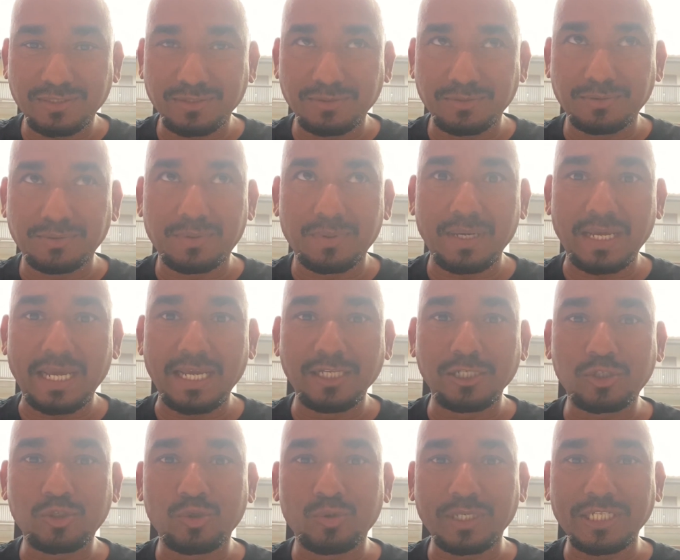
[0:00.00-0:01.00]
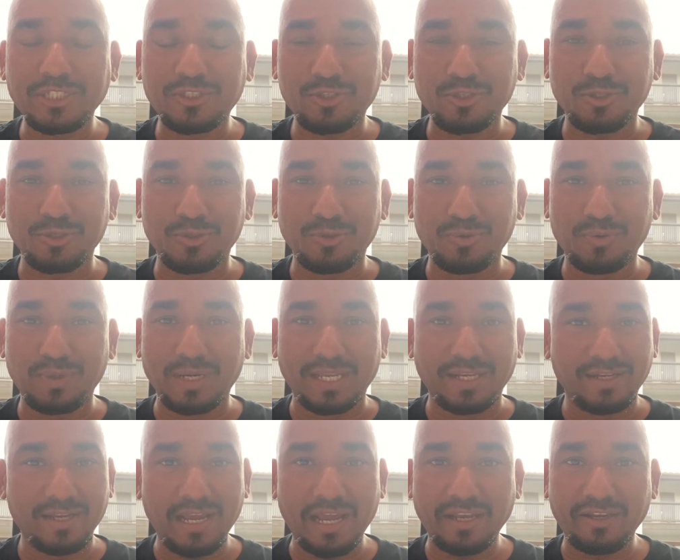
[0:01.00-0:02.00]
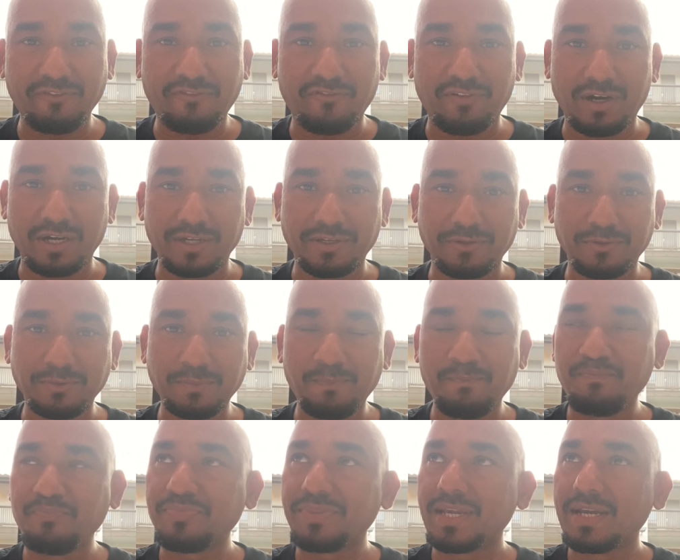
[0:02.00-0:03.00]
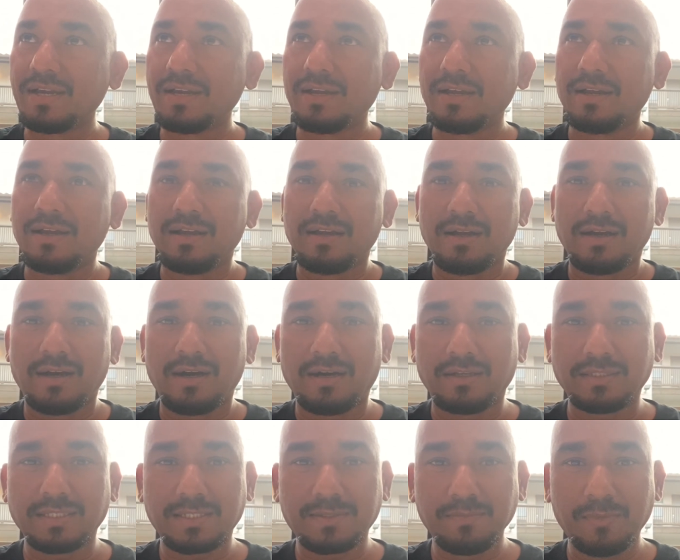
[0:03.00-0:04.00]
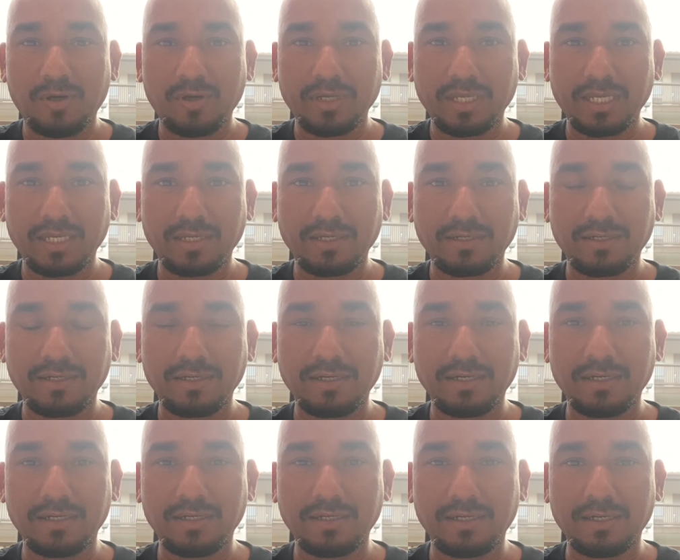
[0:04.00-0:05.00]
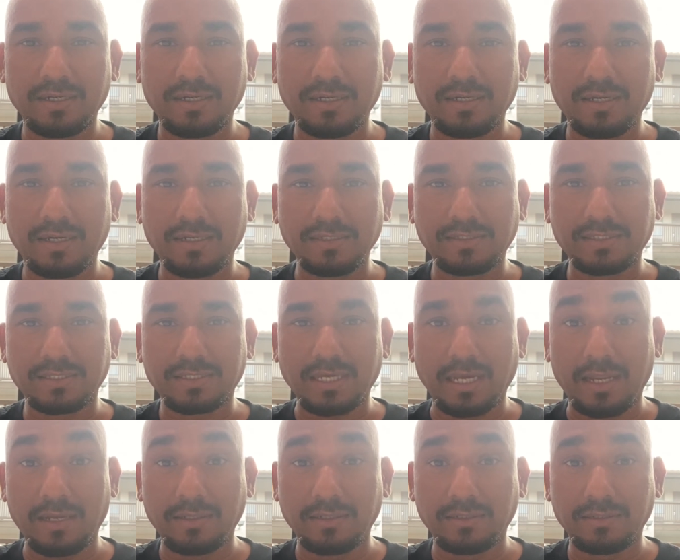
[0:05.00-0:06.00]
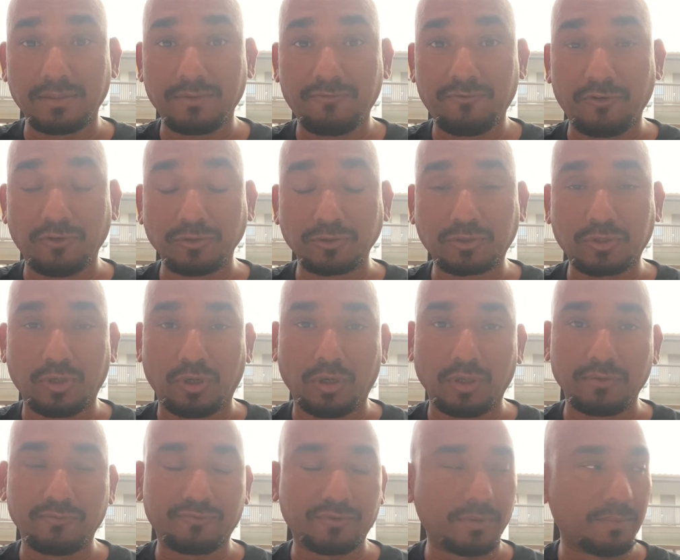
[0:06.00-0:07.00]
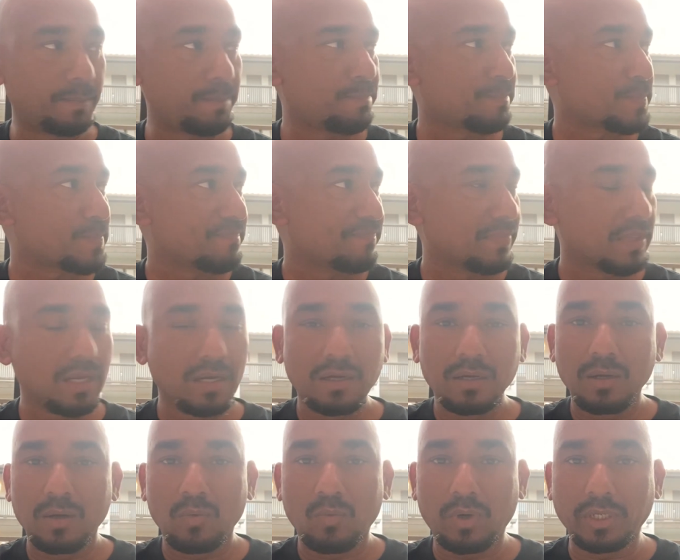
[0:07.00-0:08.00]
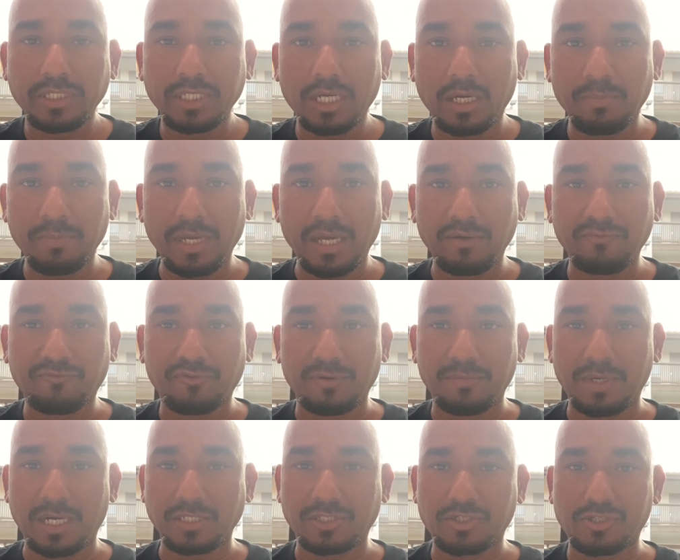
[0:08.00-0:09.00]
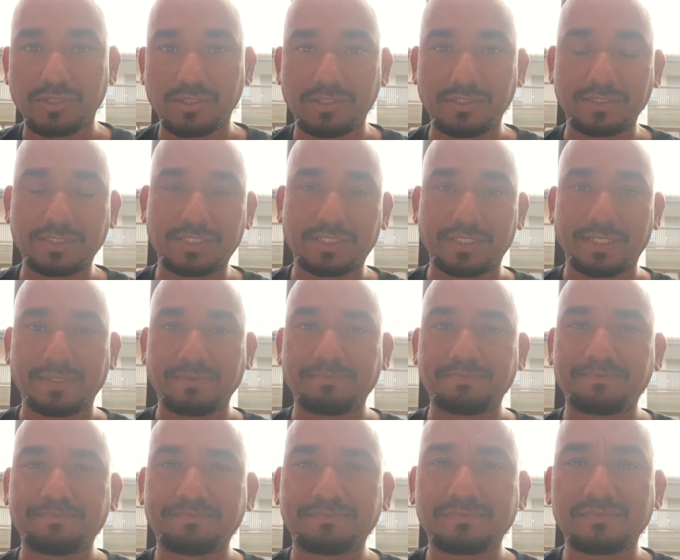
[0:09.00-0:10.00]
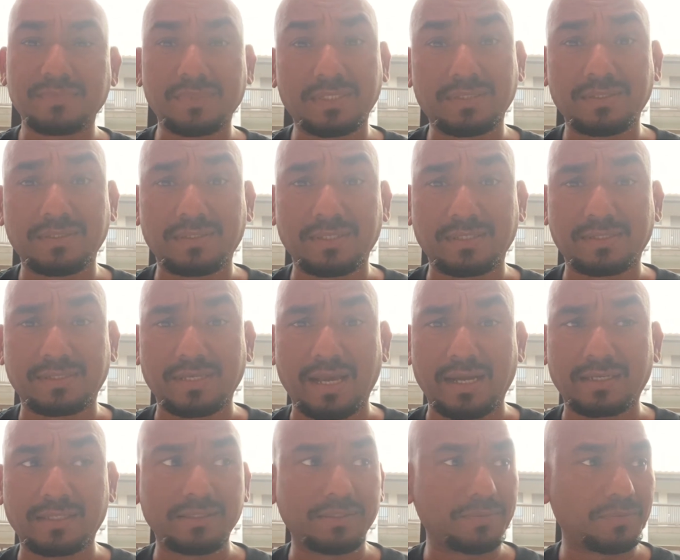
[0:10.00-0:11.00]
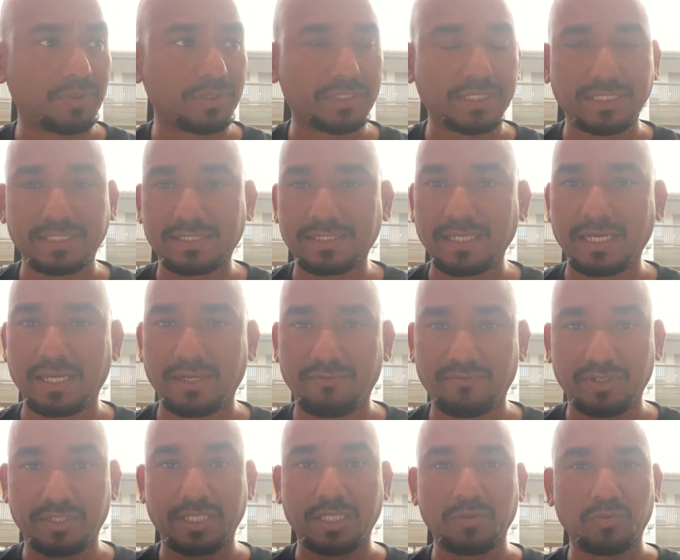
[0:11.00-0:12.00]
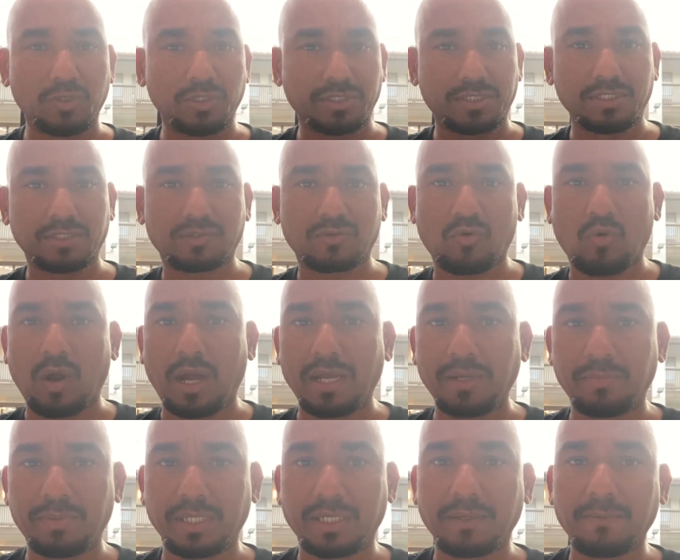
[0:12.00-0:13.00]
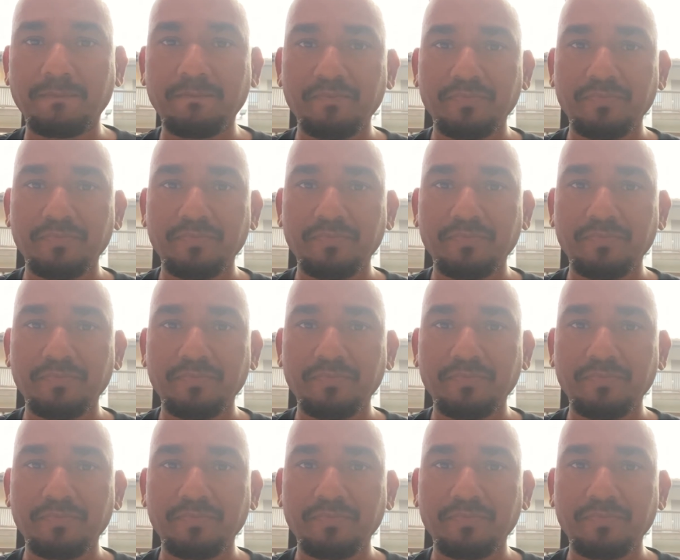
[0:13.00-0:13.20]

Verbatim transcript: to encourage you and edify you. Uh, this morning, uh, I just had a phone call from one young man from our church, and this is exactly what he said when he was describing